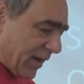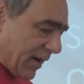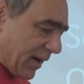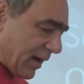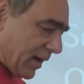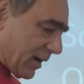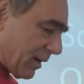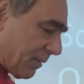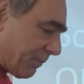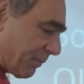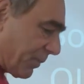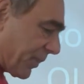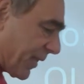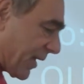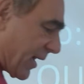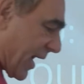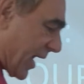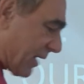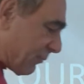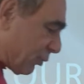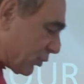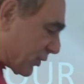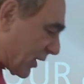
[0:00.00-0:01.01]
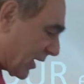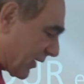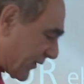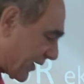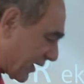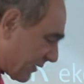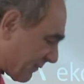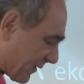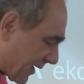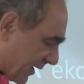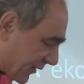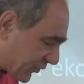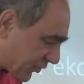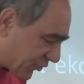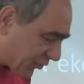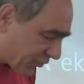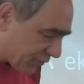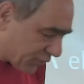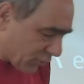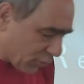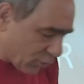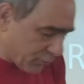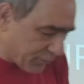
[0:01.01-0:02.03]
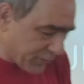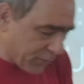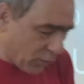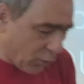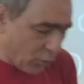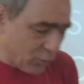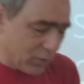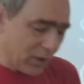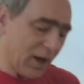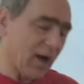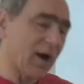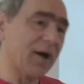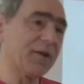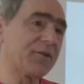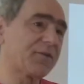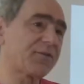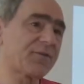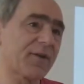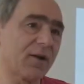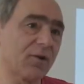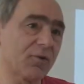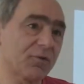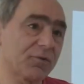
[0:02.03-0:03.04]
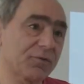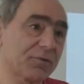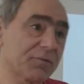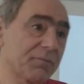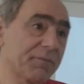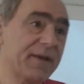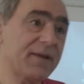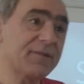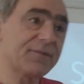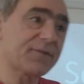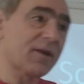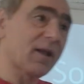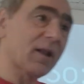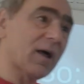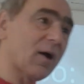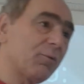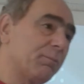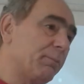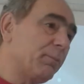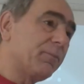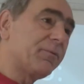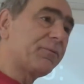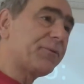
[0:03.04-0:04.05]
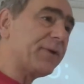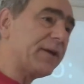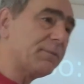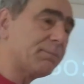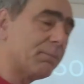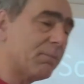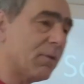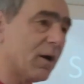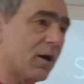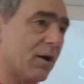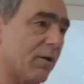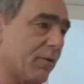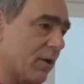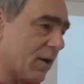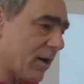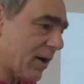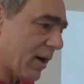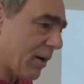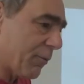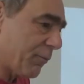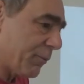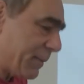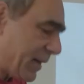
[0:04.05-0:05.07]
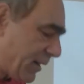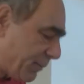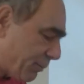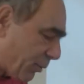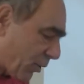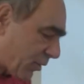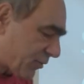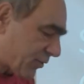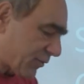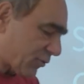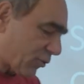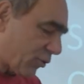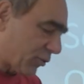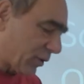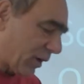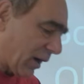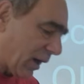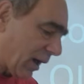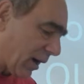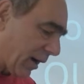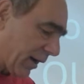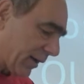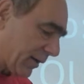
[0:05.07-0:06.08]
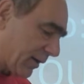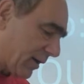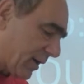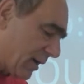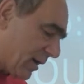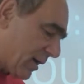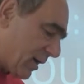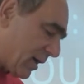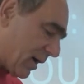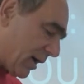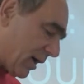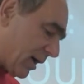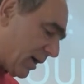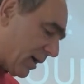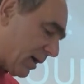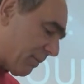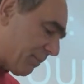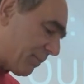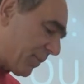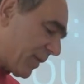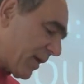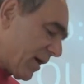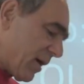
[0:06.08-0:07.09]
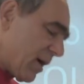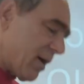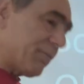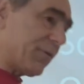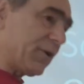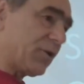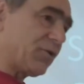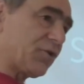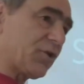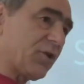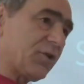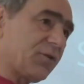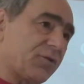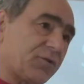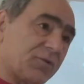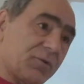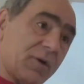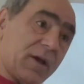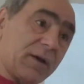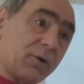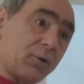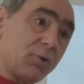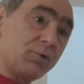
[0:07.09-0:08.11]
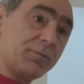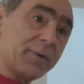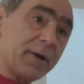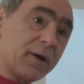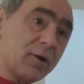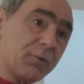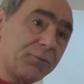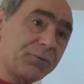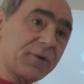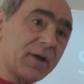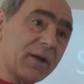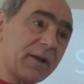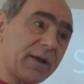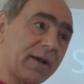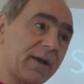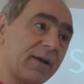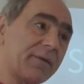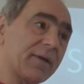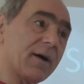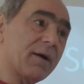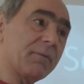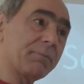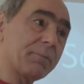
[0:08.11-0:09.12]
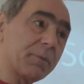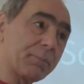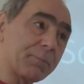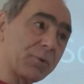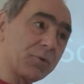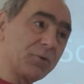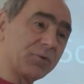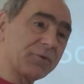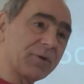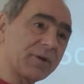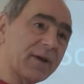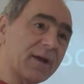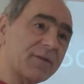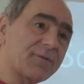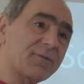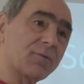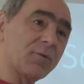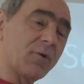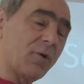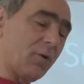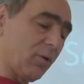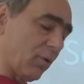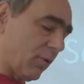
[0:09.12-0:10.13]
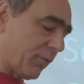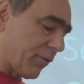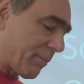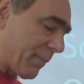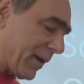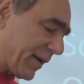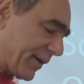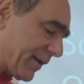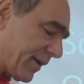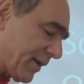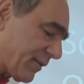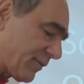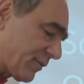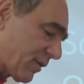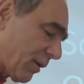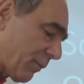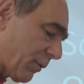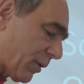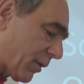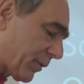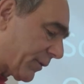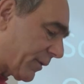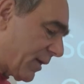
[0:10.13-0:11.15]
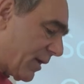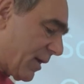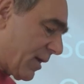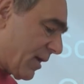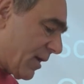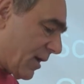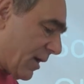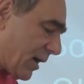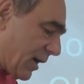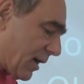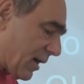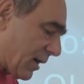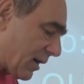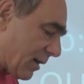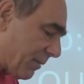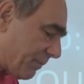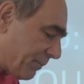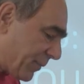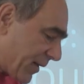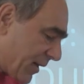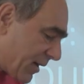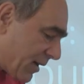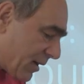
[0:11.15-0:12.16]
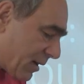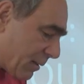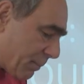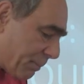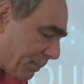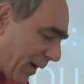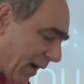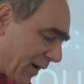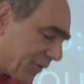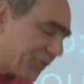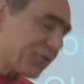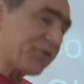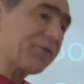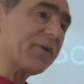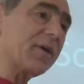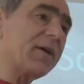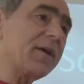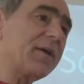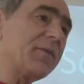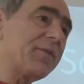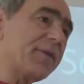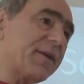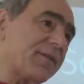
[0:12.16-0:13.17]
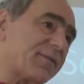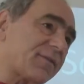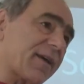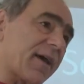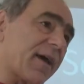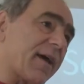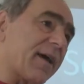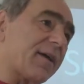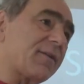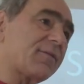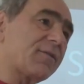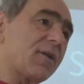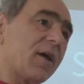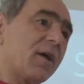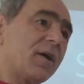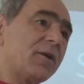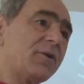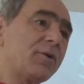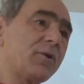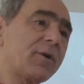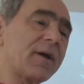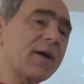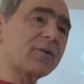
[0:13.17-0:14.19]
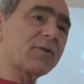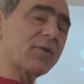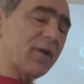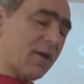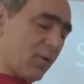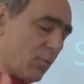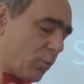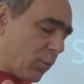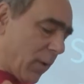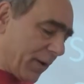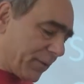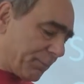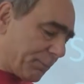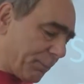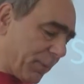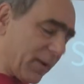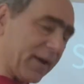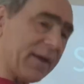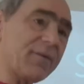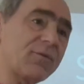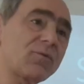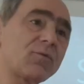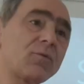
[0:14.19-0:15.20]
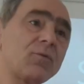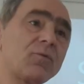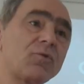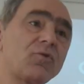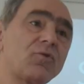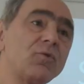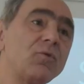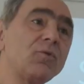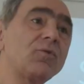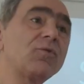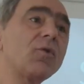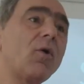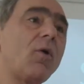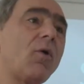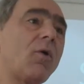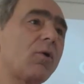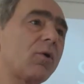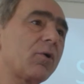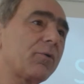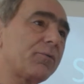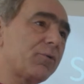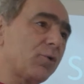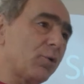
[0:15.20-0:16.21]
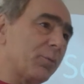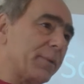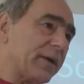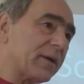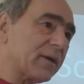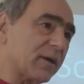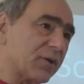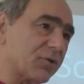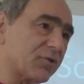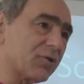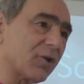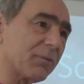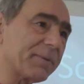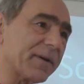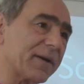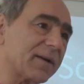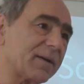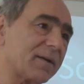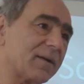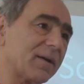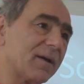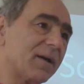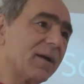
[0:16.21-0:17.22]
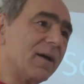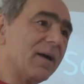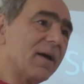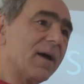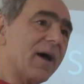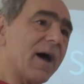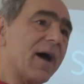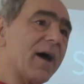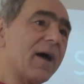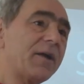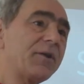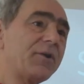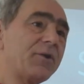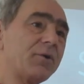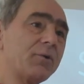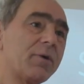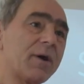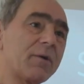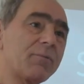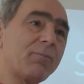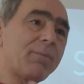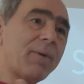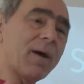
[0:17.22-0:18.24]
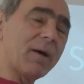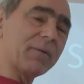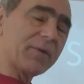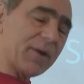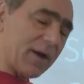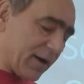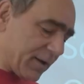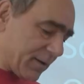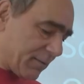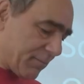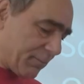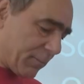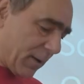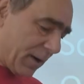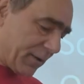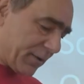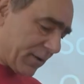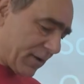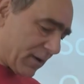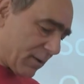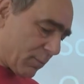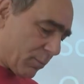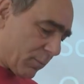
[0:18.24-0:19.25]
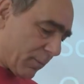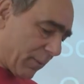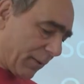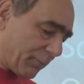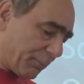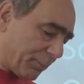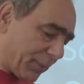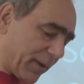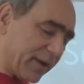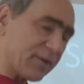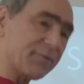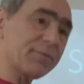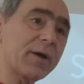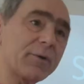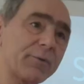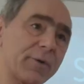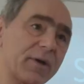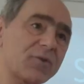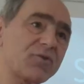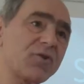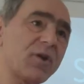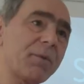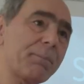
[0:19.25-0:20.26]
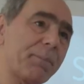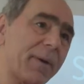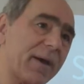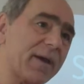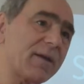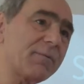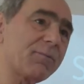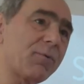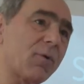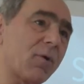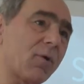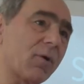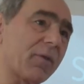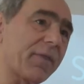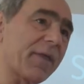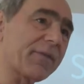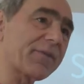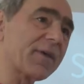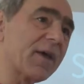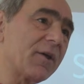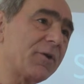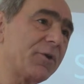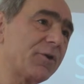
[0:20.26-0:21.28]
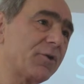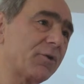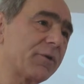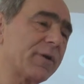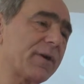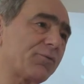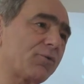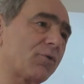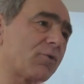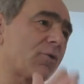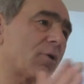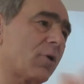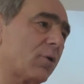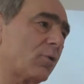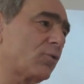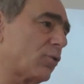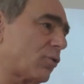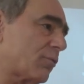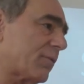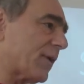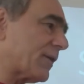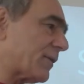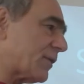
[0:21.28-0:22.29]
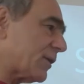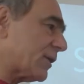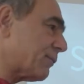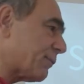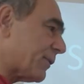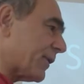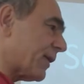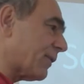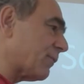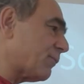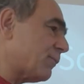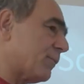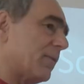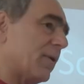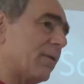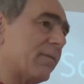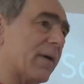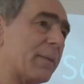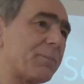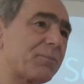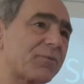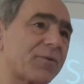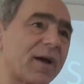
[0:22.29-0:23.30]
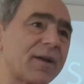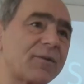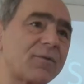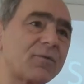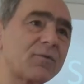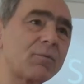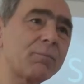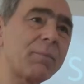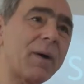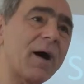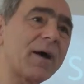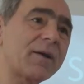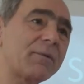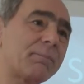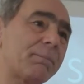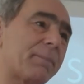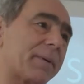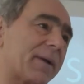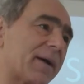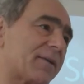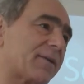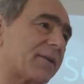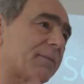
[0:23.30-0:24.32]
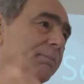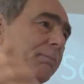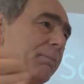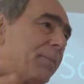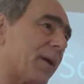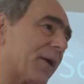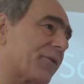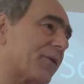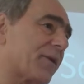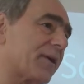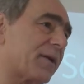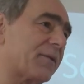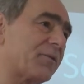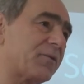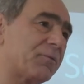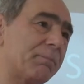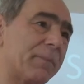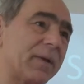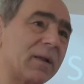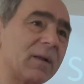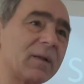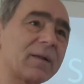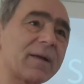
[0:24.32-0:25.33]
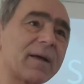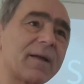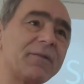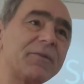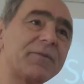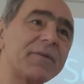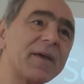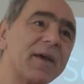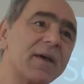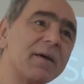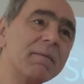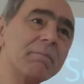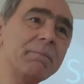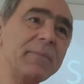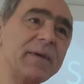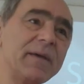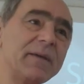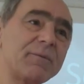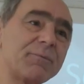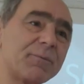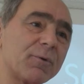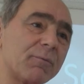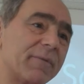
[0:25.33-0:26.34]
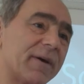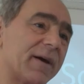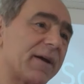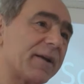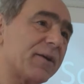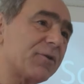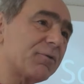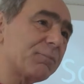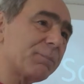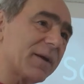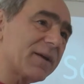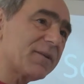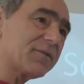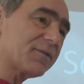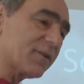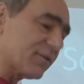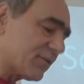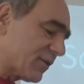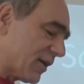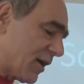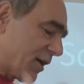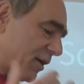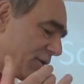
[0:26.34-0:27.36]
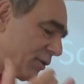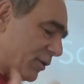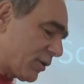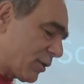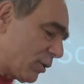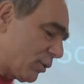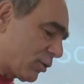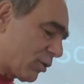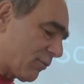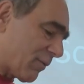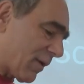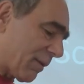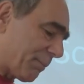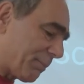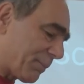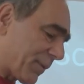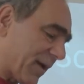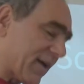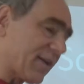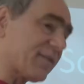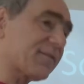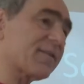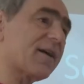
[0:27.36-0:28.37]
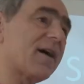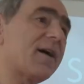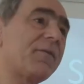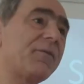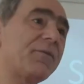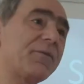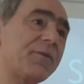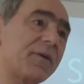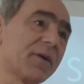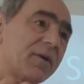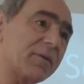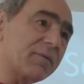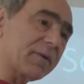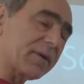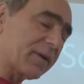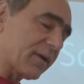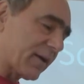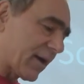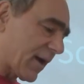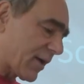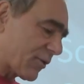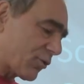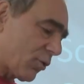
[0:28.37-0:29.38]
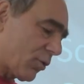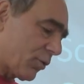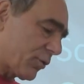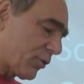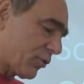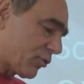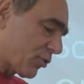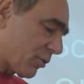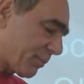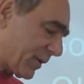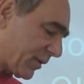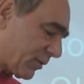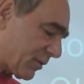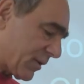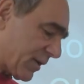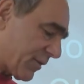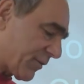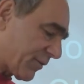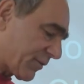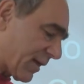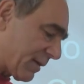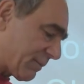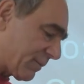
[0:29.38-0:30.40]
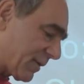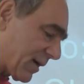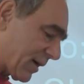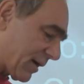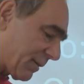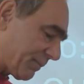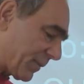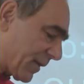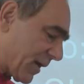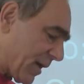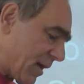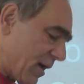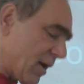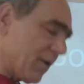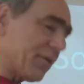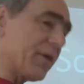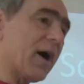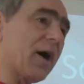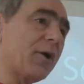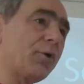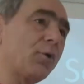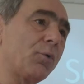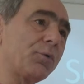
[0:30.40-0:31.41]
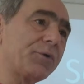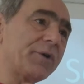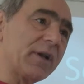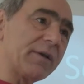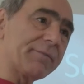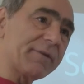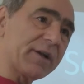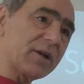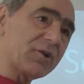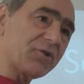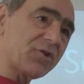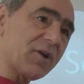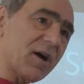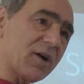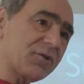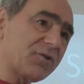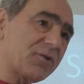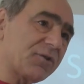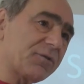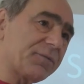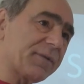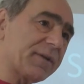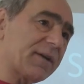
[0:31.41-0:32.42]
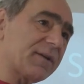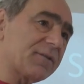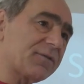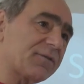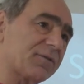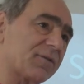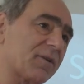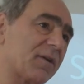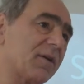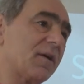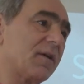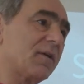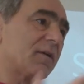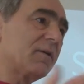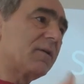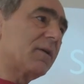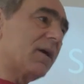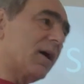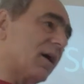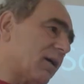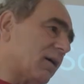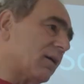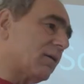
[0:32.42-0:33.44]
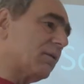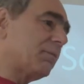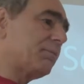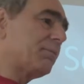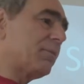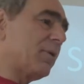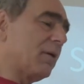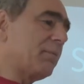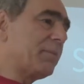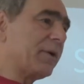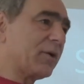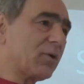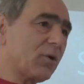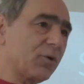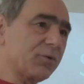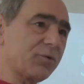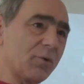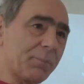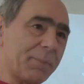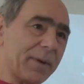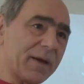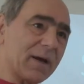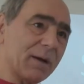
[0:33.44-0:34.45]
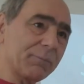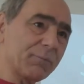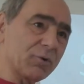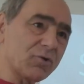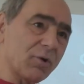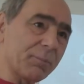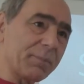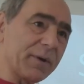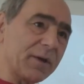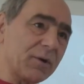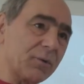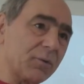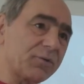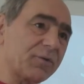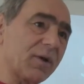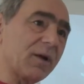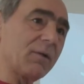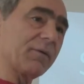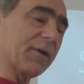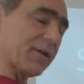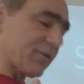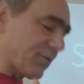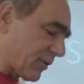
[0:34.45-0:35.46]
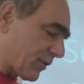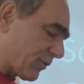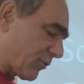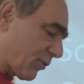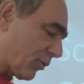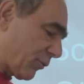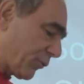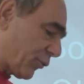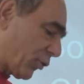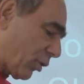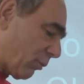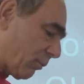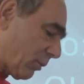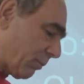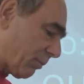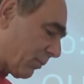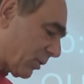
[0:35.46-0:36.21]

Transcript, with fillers: Um, and what are the advantages over online sales? We sell our feed, uh, our meat boxes online. Um, which is a good way of selling it. Our producer gets all of the money and so on. Um, but in this case, you get one place to choose all of your weekly shopping, and you have one, uh, one, uh, one place where you actually pay for all that. You don't have to go to twenty different websites to buy bread and butter and milk and meat from various places. You go to one place and uh, get all your shopping at the same time. There are no delivery charges with us. uh, because you pick up the shopping yourself. That's the sort of normal